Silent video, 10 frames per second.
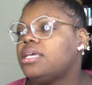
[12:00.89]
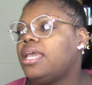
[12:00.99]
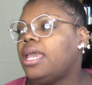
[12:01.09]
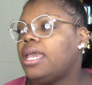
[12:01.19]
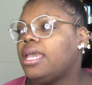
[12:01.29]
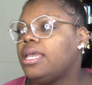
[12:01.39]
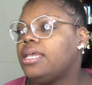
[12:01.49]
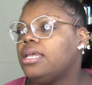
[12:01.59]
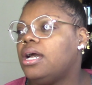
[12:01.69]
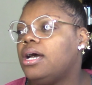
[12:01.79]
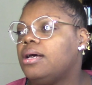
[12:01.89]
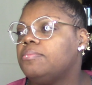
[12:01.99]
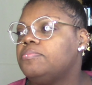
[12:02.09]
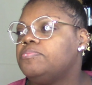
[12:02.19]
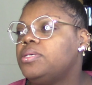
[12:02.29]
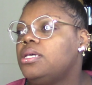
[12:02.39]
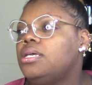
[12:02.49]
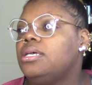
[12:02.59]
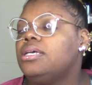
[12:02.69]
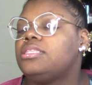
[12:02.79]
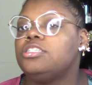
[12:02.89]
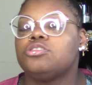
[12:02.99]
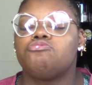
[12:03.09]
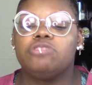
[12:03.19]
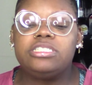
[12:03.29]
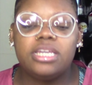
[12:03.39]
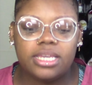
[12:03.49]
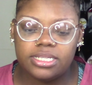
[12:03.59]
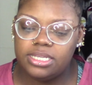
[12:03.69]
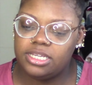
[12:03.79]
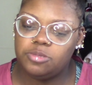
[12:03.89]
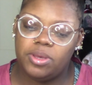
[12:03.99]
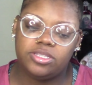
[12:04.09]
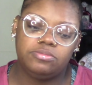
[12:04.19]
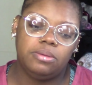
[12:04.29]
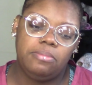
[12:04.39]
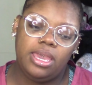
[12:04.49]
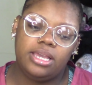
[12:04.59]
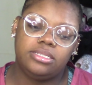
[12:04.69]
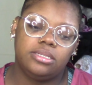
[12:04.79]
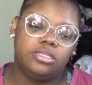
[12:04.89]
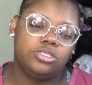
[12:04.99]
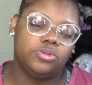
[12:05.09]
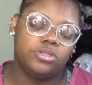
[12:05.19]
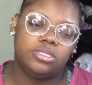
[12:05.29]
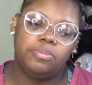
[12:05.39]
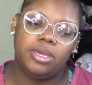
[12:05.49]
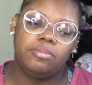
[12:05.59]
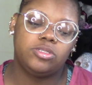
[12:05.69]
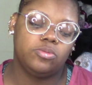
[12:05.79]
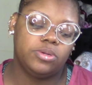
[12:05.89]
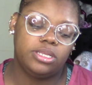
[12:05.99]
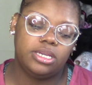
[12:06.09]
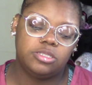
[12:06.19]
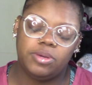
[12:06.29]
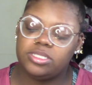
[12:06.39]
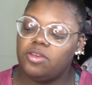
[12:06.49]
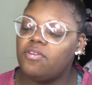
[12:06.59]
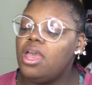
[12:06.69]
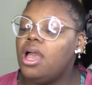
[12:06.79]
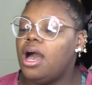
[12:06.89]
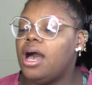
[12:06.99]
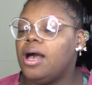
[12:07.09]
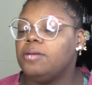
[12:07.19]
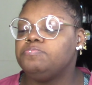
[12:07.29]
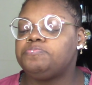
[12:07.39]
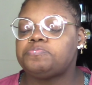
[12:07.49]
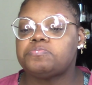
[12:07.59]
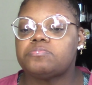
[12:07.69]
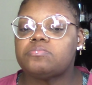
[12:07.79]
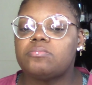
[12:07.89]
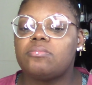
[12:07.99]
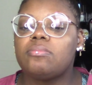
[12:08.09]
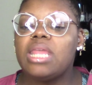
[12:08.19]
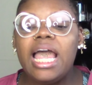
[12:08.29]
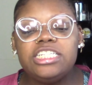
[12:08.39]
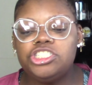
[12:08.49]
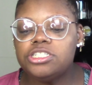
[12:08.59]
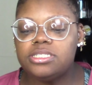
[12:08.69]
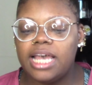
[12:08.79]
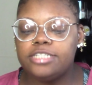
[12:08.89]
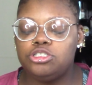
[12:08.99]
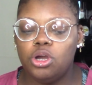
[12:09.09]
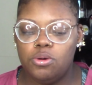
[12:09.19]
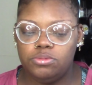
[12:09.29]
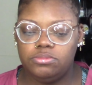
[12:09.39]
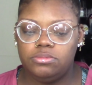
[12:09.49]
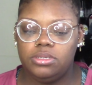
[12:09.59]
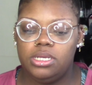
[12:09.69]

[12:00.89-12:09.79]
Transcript: like, hey, um, these are ridiculously expensive to make, to, to source, the pigments are really expensive. Um, I just, I don't,